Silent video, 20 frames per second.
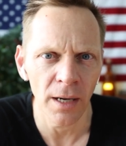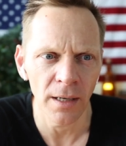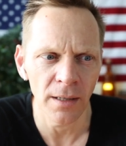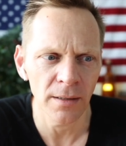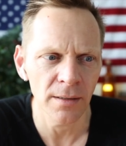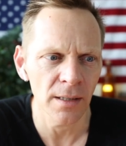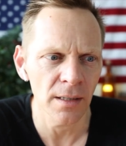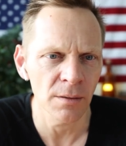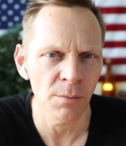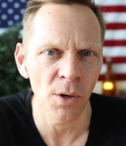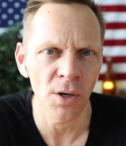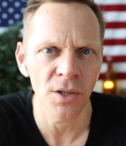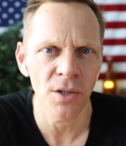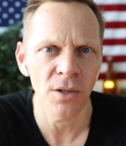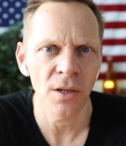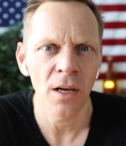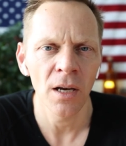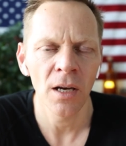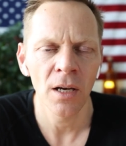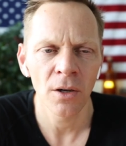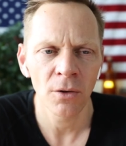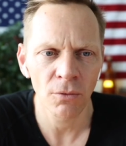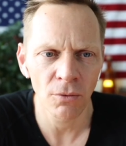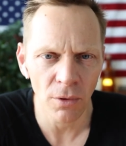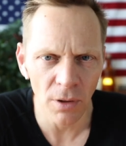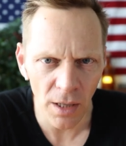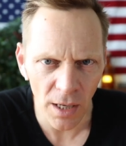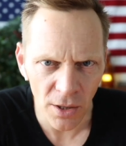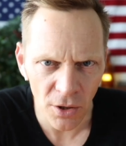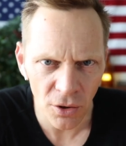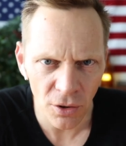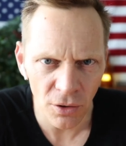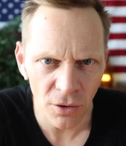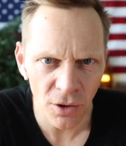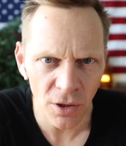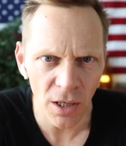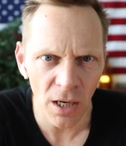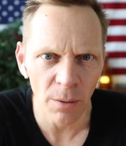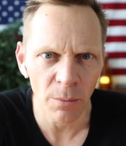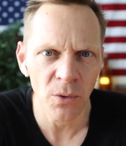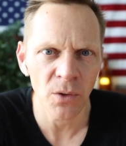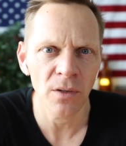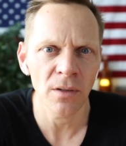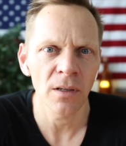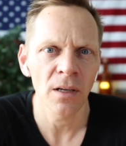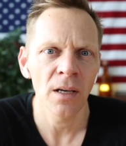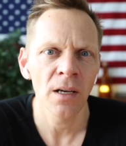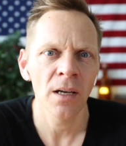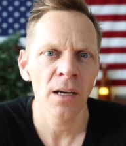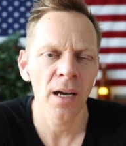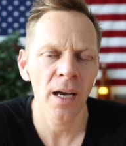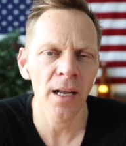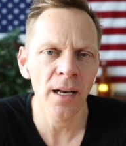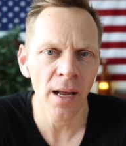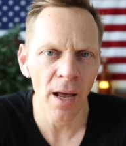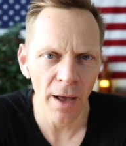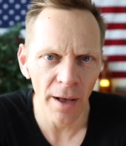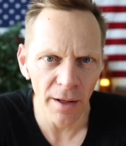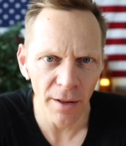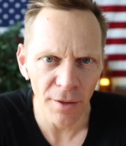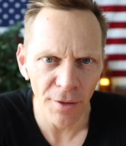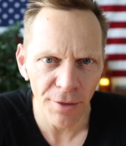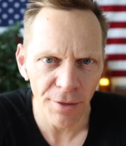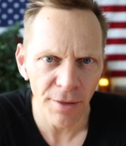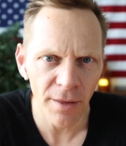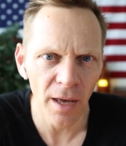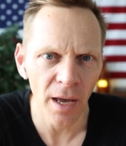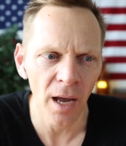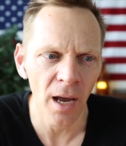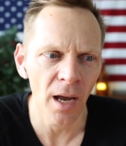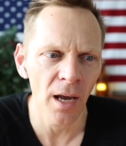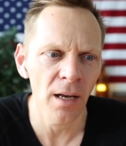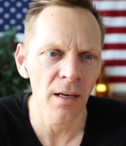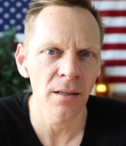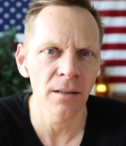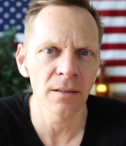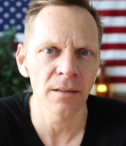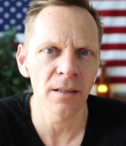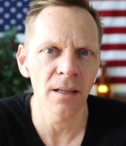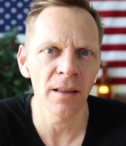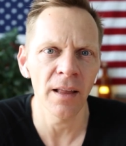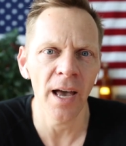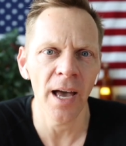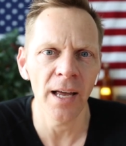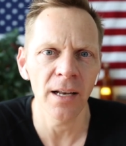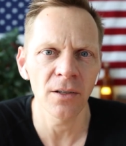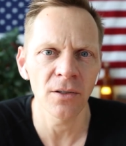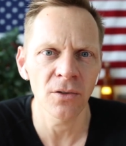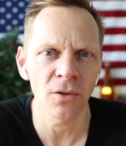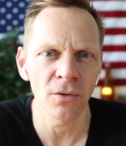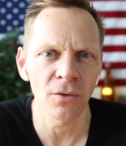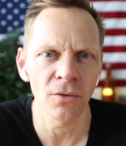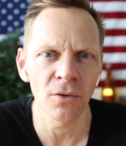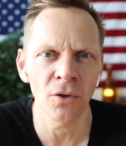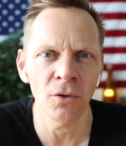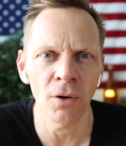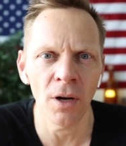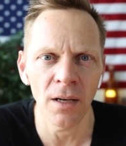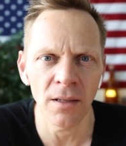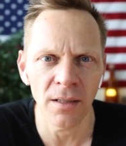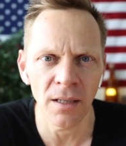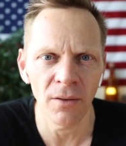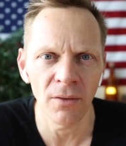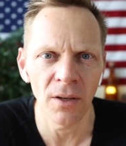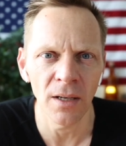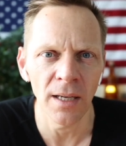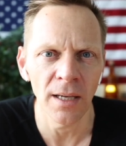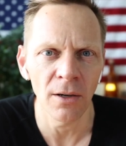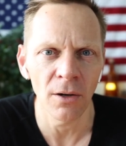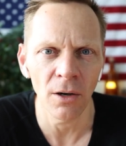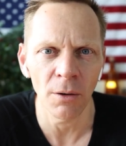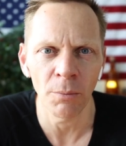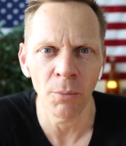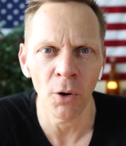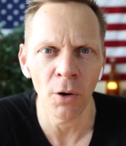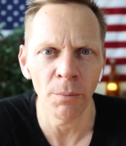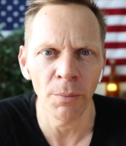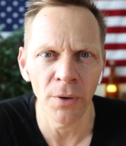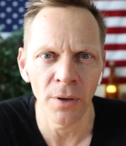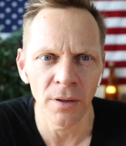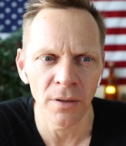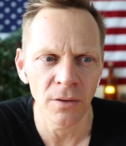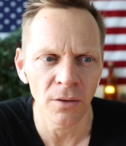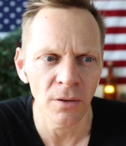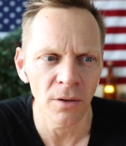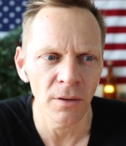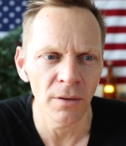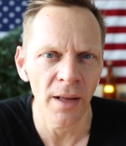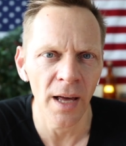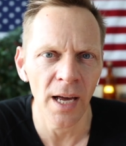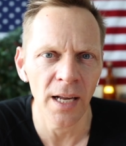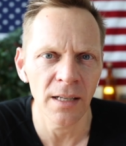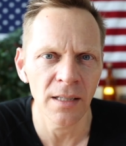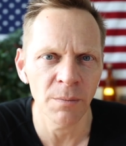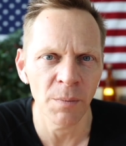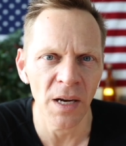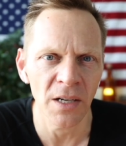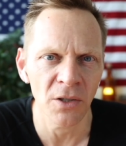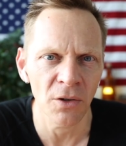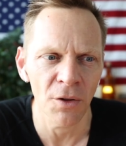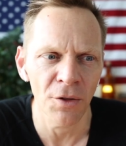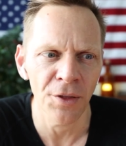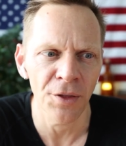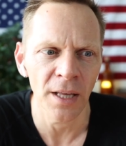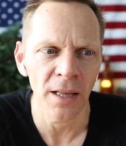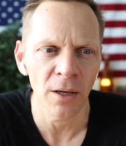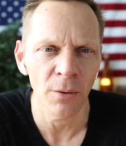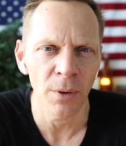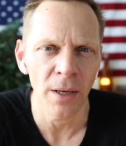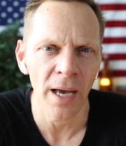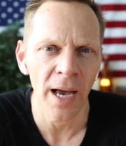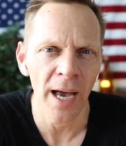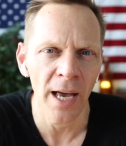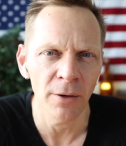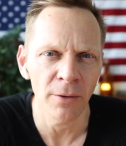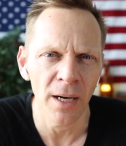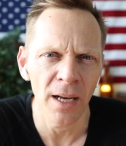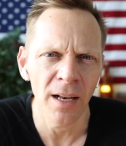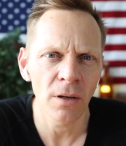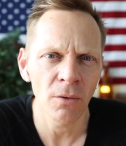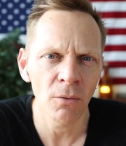It's as much relationships, and health and that sort of creativity or purpose or that special thing that we add, right?